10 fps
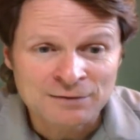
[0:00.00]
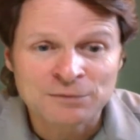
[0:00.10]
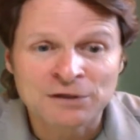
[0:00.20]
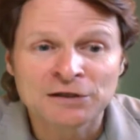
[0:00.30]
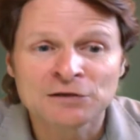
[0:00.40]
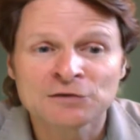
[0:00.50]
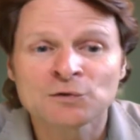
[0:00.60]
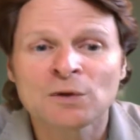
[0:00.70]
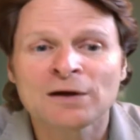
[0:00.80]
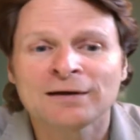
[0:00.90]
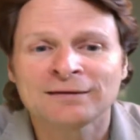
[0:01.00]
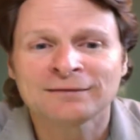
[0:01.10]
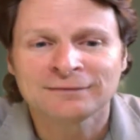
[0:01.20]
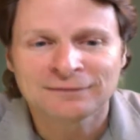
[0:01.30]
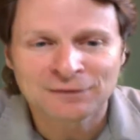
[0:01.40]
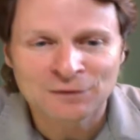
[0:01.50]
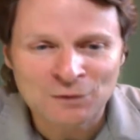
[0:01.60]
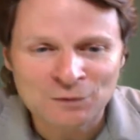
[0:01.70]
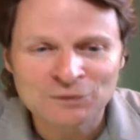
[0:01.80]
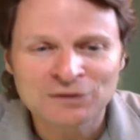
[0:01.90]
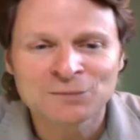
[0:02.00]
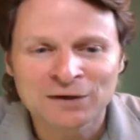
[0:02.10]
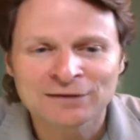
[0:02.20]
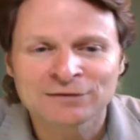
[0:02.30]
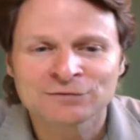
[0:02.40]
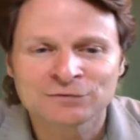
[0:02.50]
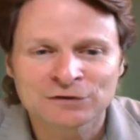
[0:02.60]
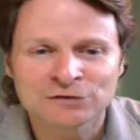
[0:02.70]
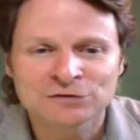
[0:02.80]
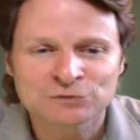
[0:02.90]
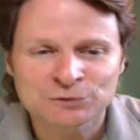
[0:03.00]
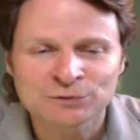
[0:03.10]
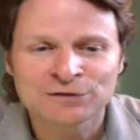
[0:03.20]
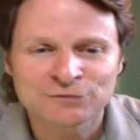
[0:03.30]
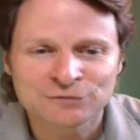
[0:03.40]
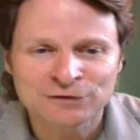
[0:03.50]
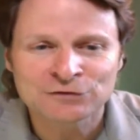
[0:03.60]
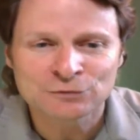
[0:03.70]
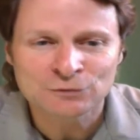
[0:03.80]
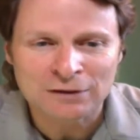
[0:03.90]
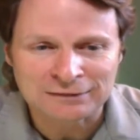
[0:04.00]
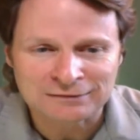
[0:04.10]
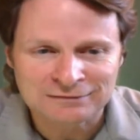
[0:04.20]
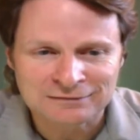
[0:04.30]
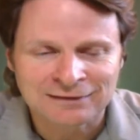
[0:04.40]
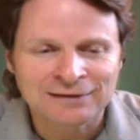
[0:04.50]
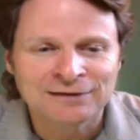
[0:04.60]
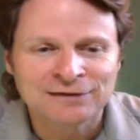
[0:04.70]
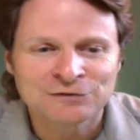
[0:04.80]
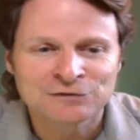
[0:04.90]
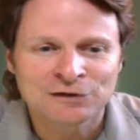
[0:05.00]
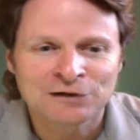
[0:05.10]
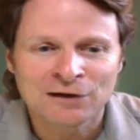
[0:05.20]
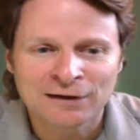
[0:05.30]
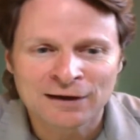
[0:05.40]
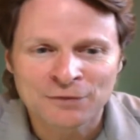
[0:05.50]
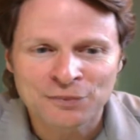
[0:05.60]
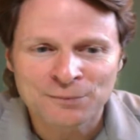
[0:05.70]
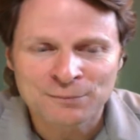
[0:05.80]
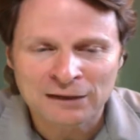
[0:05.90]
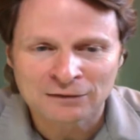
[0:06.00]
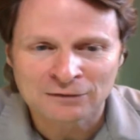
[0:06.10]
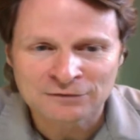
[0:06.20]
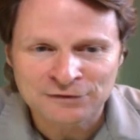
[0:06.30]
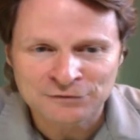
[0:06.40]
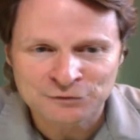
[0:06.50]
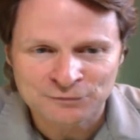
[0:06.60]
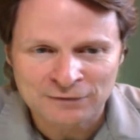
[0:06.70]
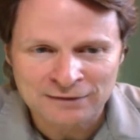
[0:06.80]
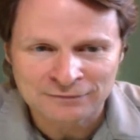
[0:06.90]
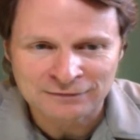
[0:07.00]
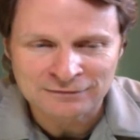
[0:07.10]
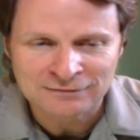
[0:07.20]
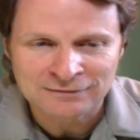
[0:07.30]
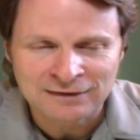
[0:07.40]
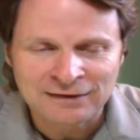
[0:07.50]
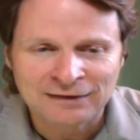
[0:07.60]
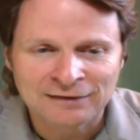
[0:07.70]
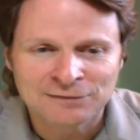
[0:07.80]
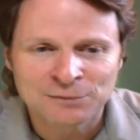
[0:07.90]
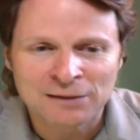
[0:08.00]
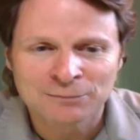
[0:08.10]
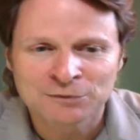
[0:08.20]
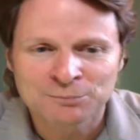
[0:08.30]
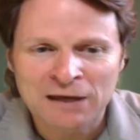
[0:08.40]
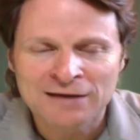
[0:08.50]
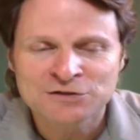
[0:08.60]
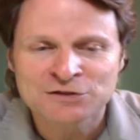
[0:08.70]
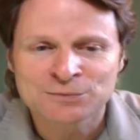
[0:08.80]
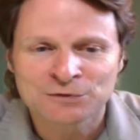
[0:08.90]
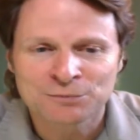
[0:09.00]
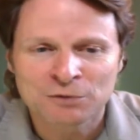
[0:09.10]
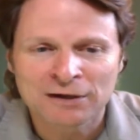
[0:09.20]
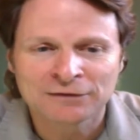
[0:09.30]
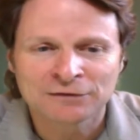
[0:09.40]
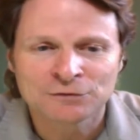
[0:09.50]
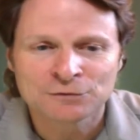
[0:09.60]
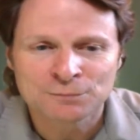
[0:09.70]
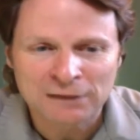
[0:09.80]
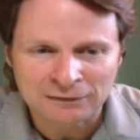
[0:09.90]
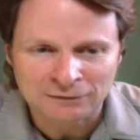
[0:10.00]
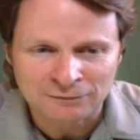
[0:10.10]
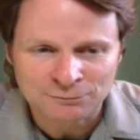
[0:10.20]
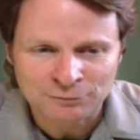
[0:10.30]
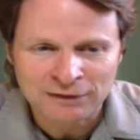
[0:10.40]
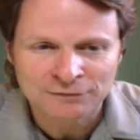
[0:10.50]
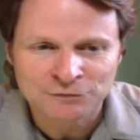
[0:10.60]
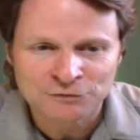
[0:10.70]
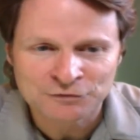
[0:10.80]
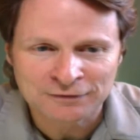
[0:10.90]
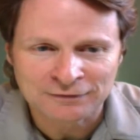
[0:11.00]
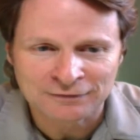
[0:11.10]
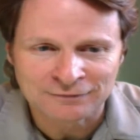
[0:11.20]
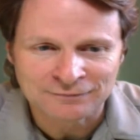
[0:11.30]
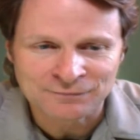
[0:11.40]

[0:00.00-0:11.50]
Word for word: But either way, the only way to fix truly fix rust is to cut out the metal that's around it and to be able to patch it with brand new metal, brand new steel.